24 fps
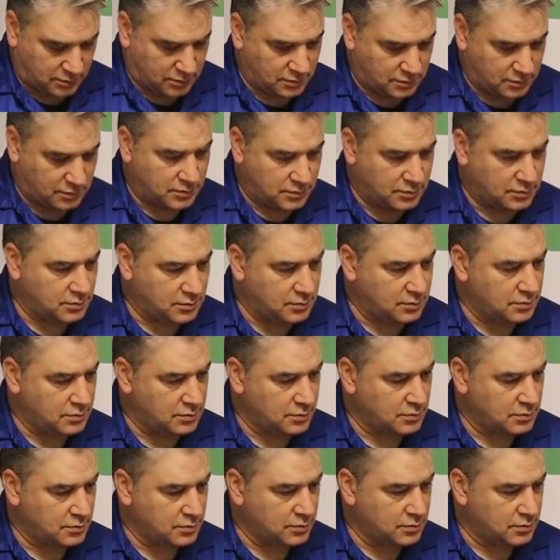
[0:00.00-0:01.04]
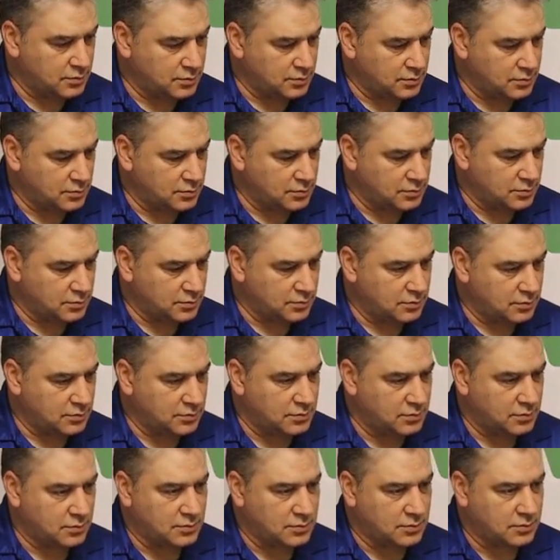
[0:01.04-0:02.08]

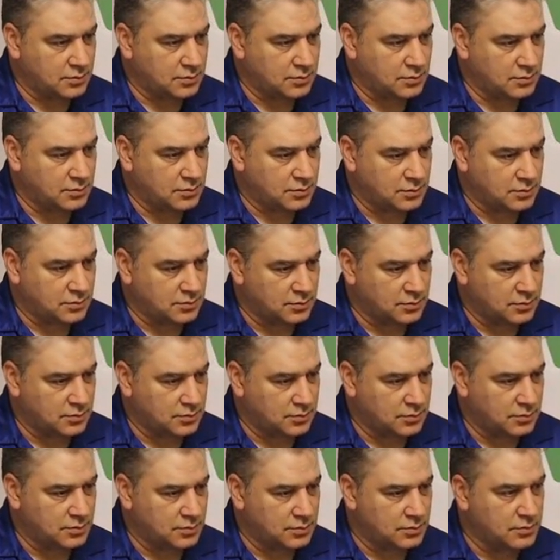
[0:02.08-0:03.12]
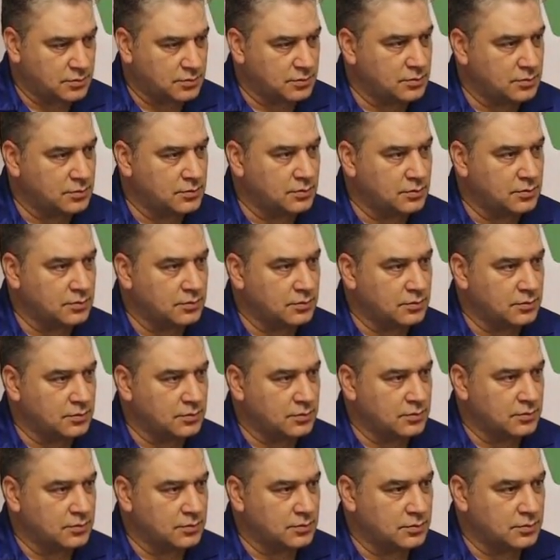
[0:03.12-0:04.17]

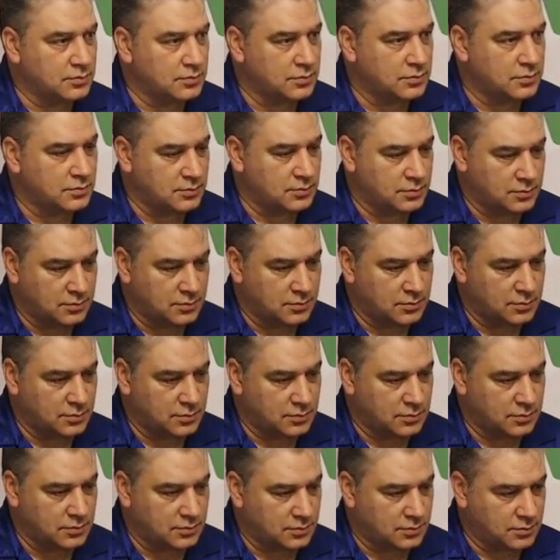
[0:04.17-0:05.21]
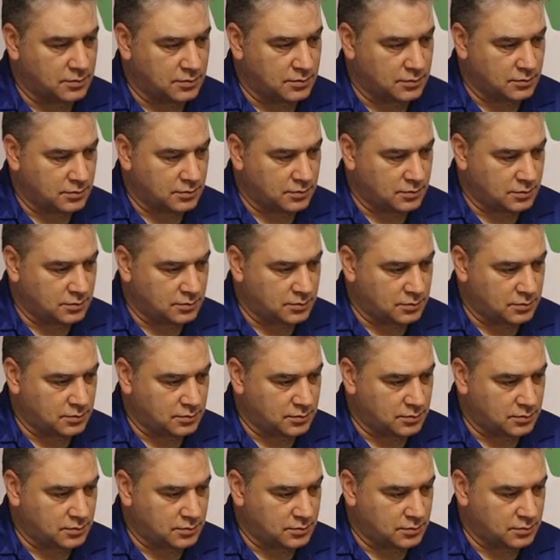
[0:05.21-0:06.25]

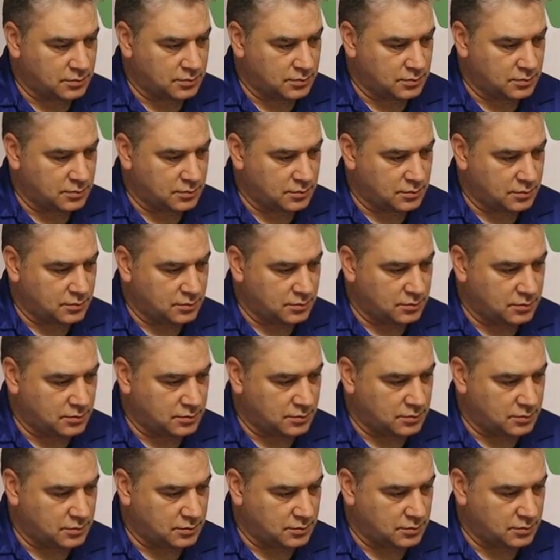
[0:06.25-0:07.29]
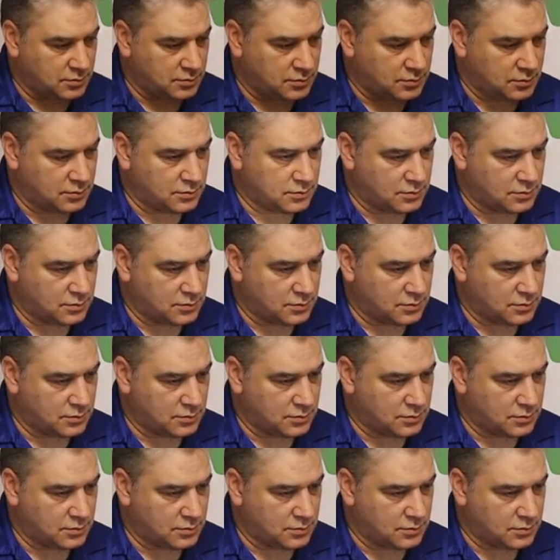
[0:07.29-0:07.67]
The person shown says nothing.